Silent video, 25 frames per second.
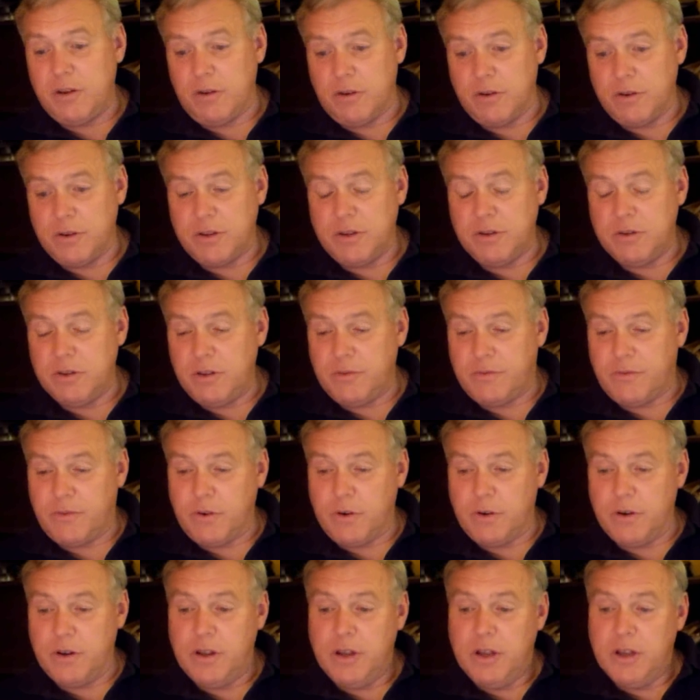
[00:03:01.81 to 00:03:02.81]
or
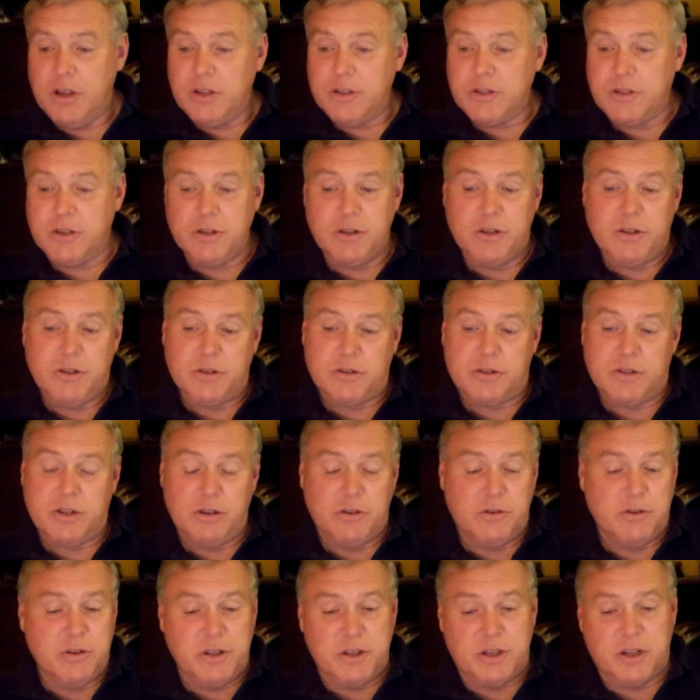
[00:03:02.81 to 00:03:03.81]
for to the
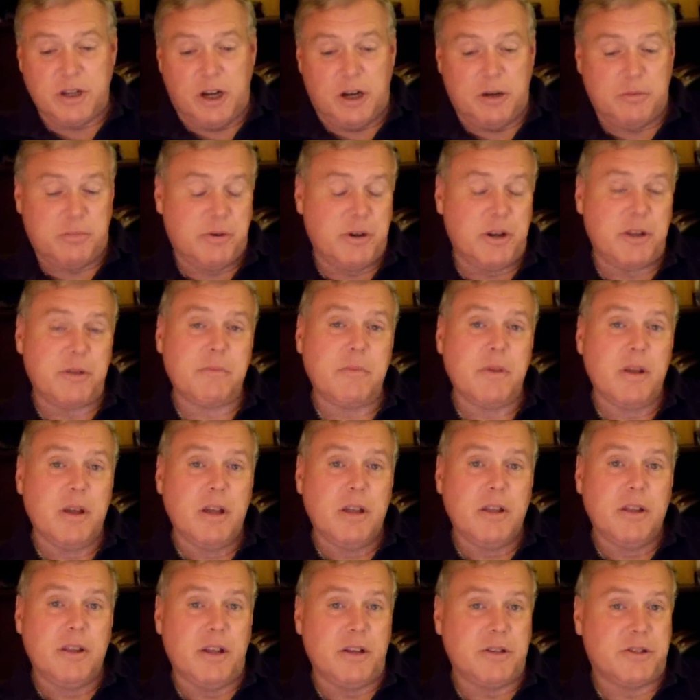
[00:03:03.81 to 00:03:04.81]
utility company
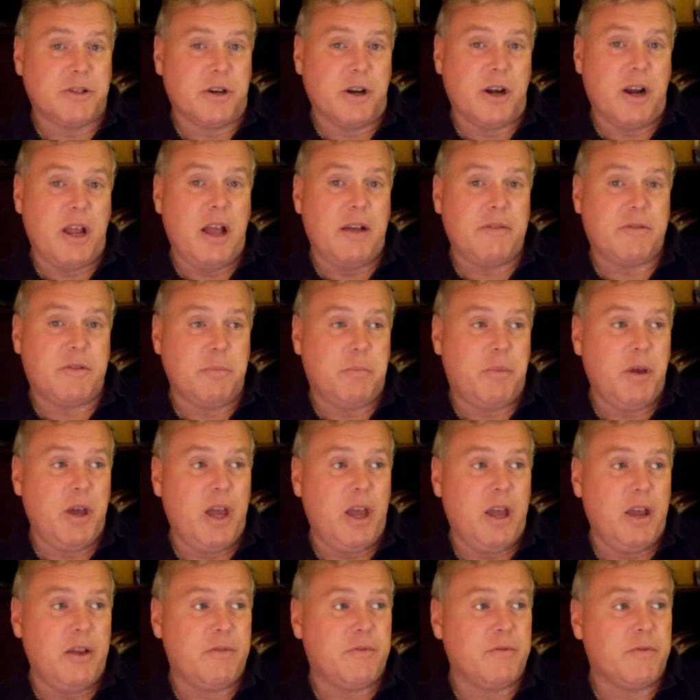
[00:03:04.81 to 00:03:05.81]
that you're going to have to
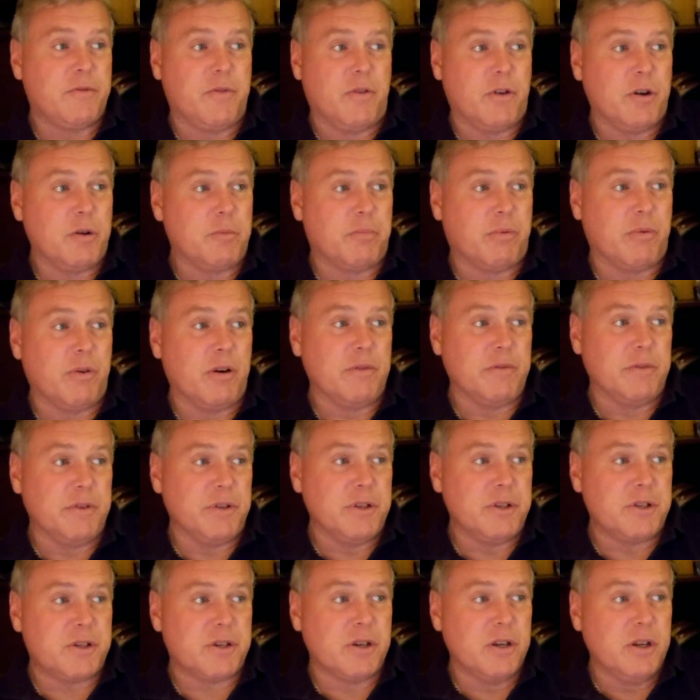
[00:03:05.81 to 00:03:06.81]
pay for the
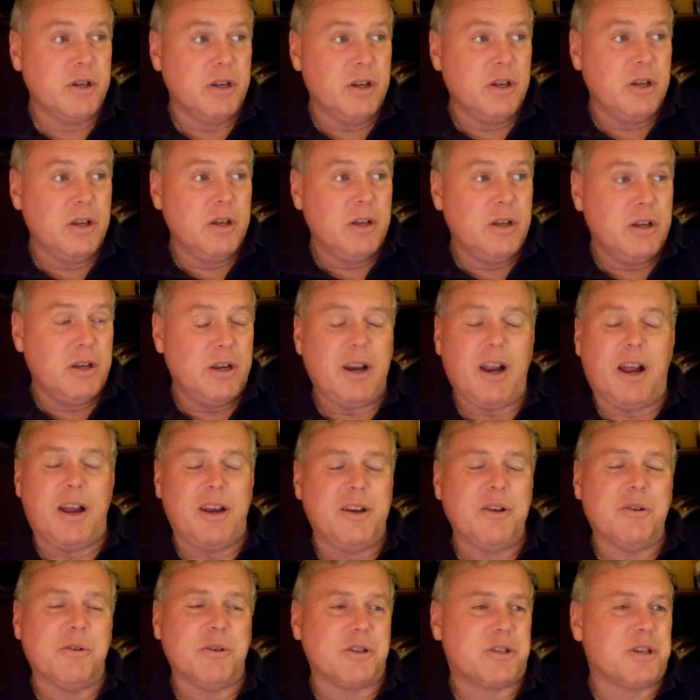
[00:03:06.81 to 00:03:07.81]
privilege and i
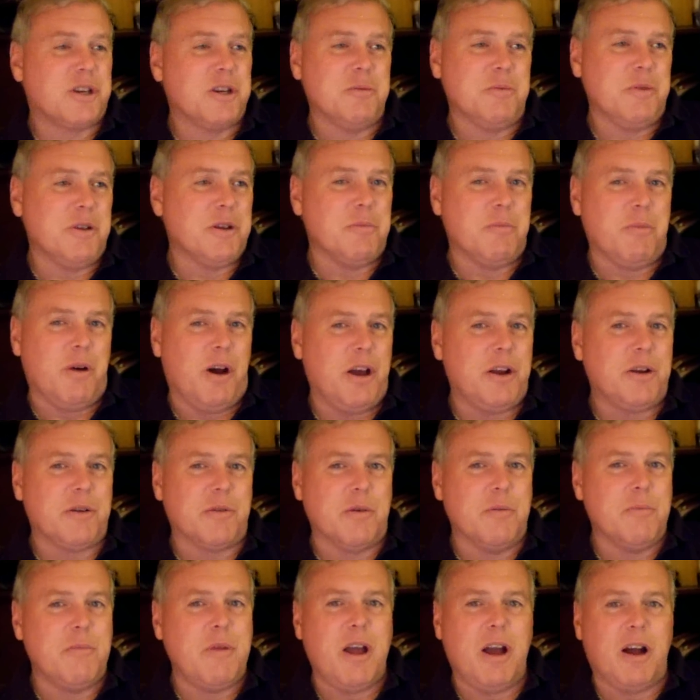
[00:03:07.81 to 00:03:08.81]
know it's going to be a
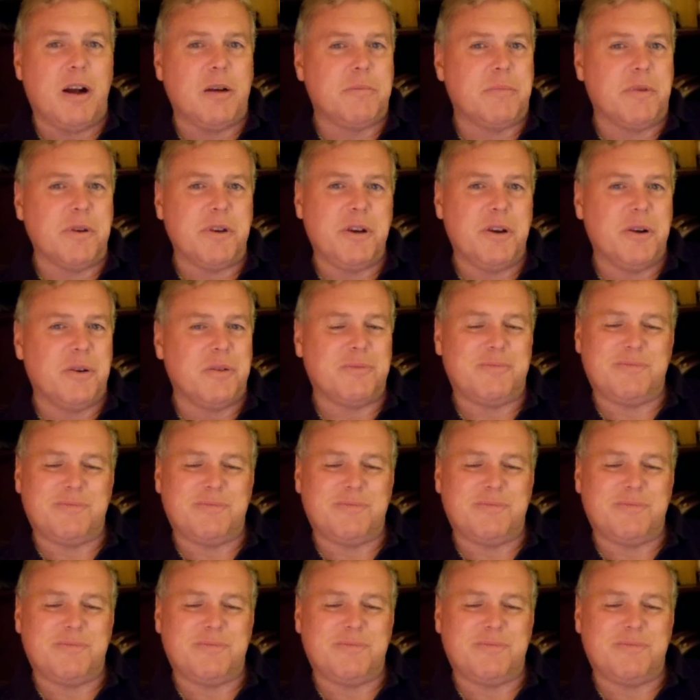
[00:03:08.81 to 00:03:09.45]
minor amount but you know